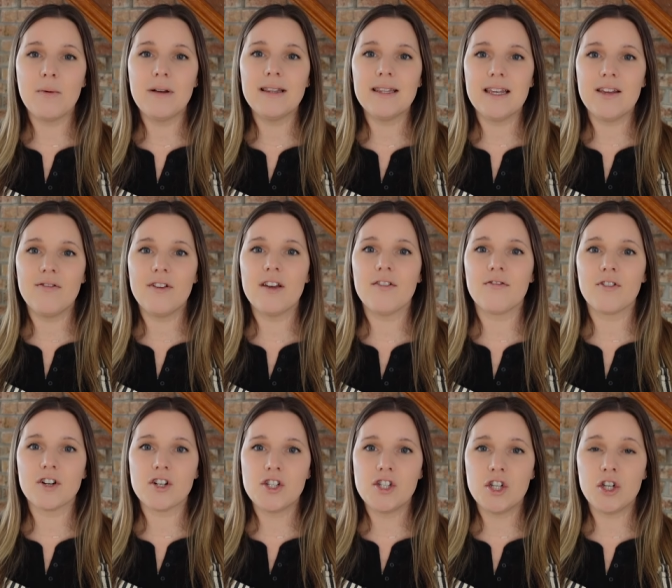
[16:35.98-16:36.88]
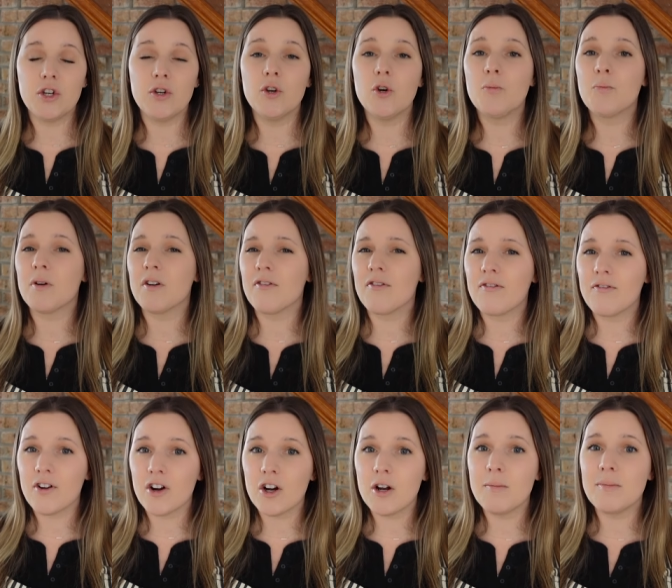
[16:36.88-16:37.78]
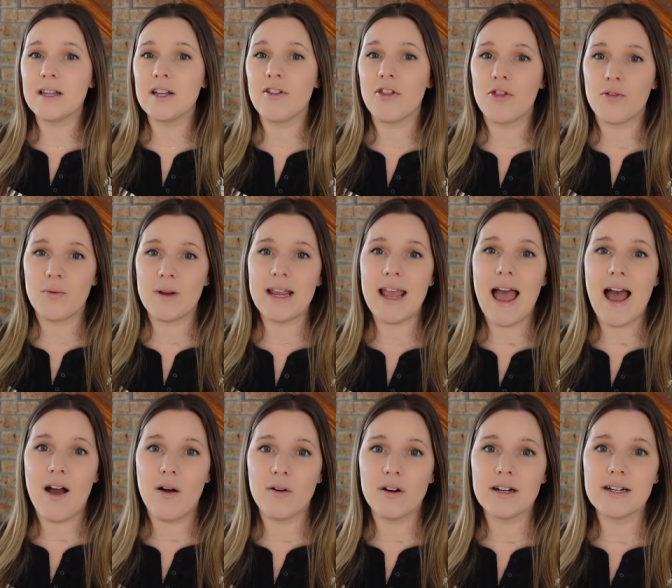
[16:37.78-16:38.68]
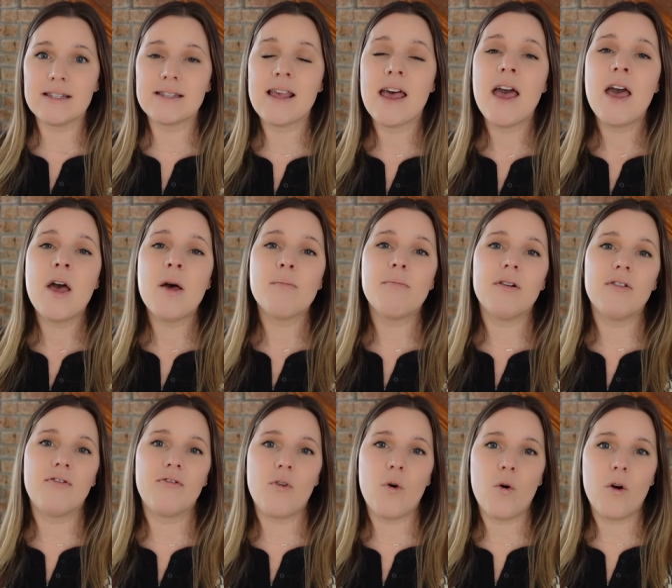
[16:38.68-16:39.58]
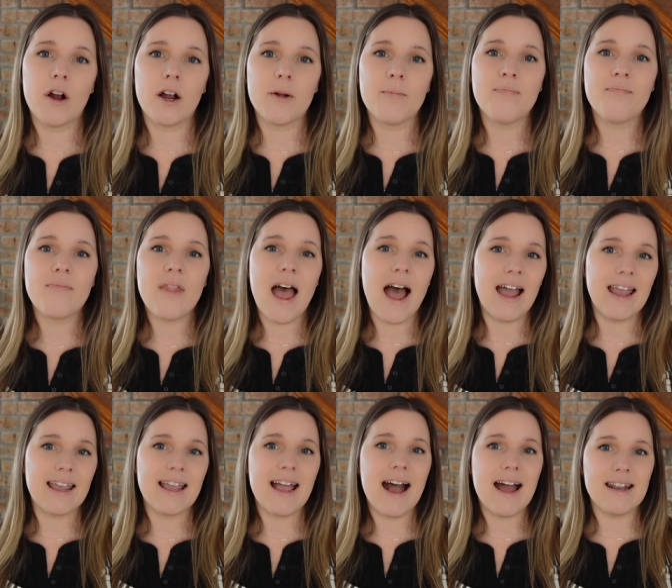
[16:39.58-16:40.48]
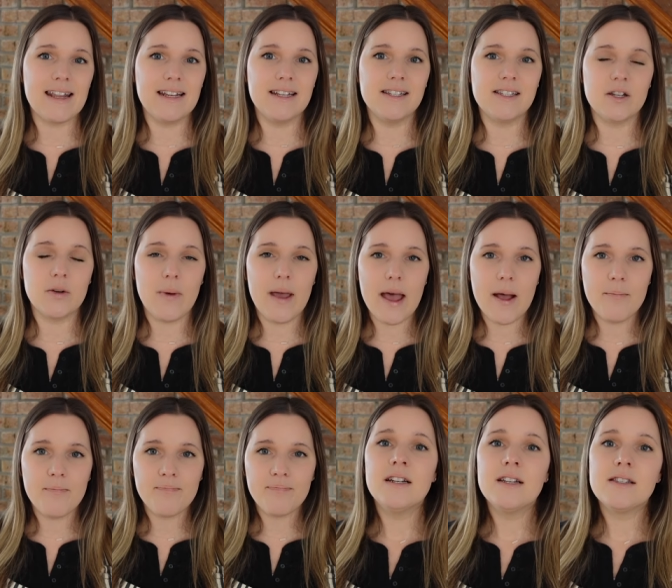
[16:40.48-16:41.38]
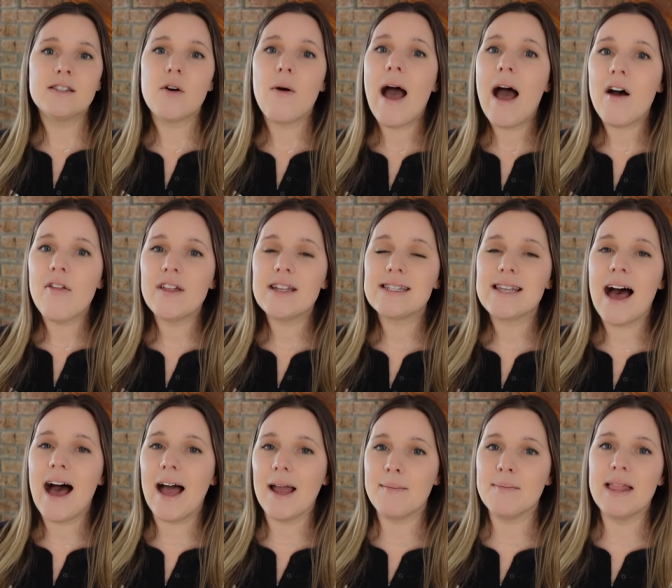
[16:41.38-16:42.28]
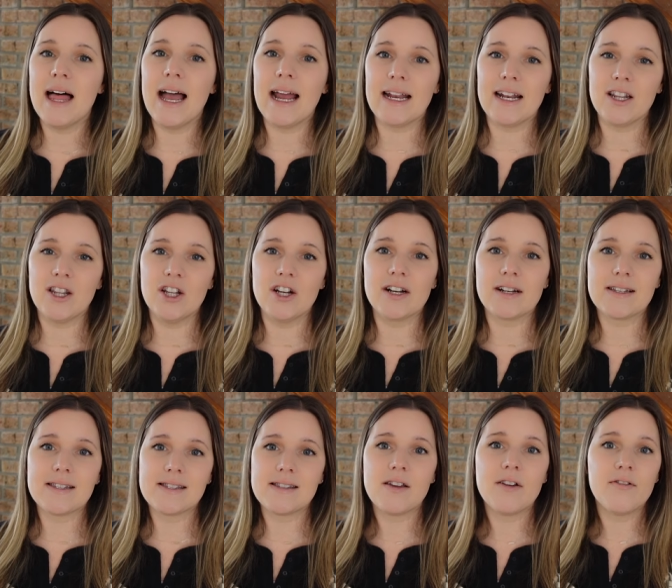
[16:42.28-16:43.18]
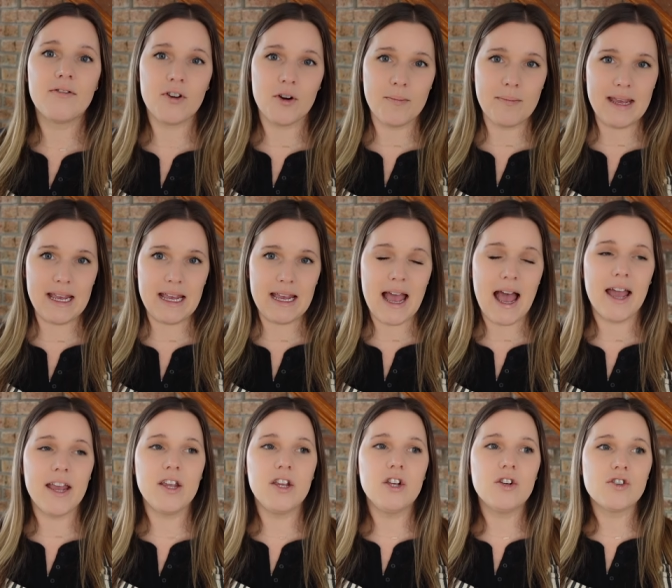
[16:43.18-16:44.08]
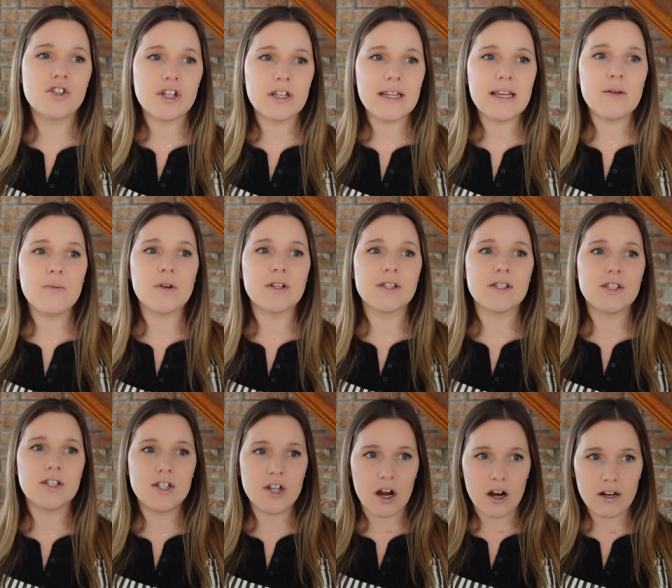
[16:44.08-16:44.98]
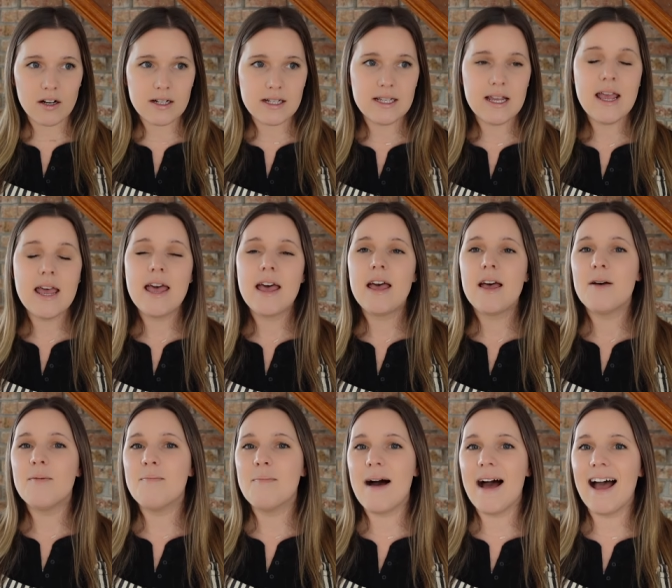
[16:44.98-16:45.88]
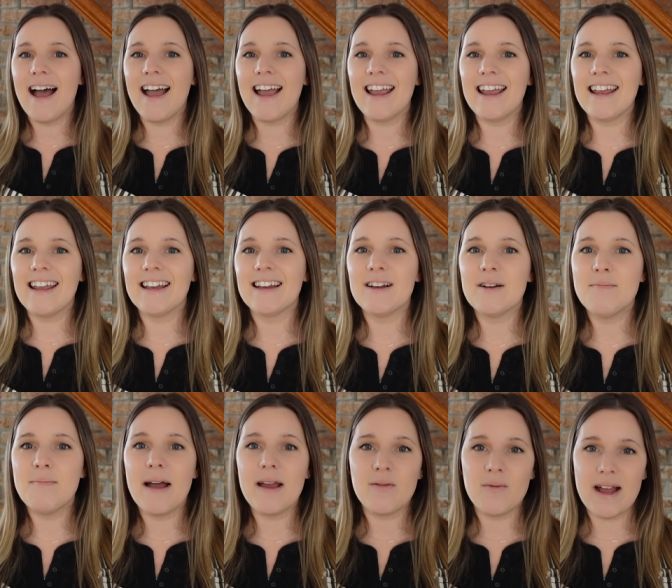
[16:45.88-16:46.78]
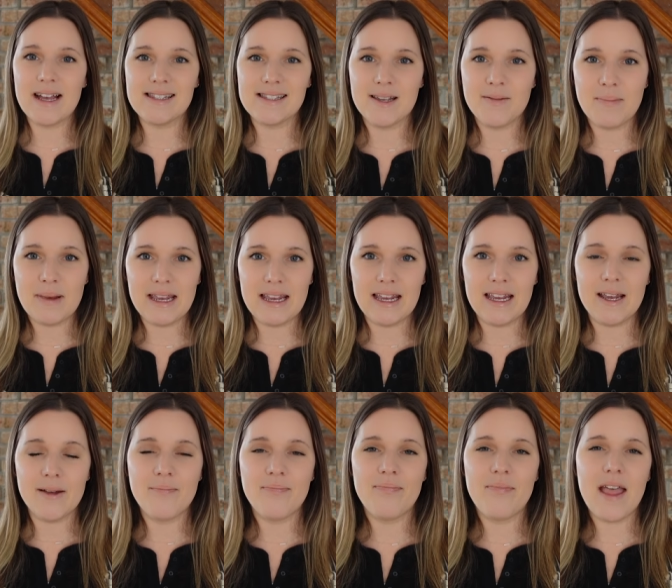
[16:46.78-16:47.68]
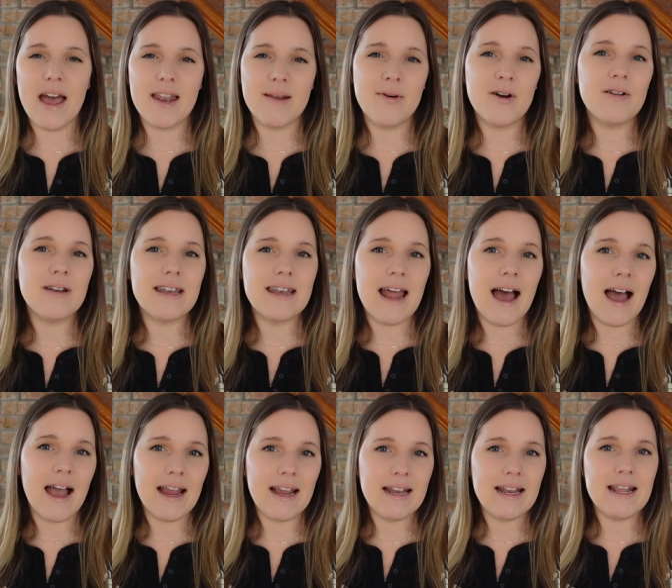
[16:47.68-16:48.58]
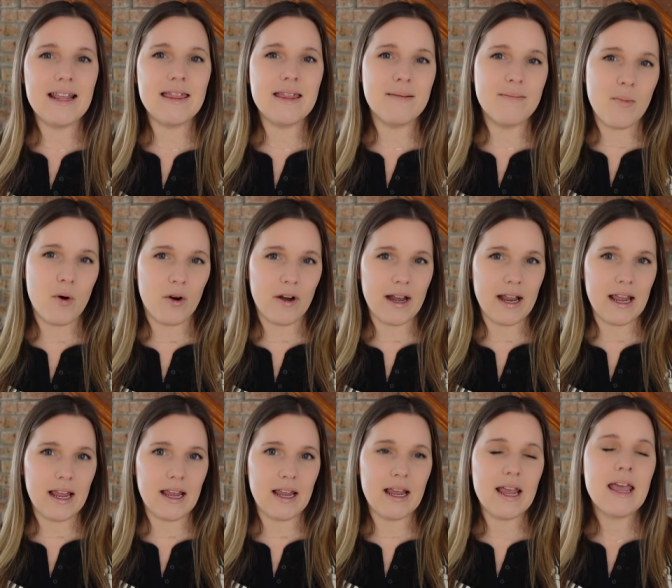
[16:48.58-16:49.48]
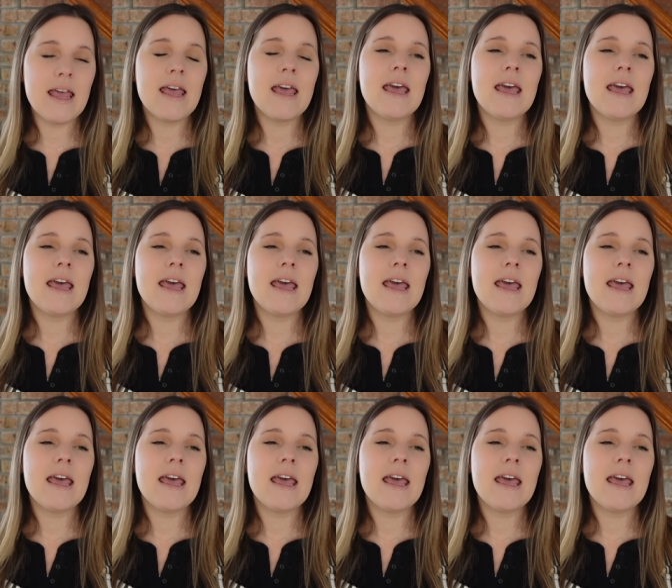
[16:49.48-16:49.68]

will leave it for two, preferably three hours before I cut into it. So how the timeline looks for me, I usually will start my, my recipe at about nine in the morning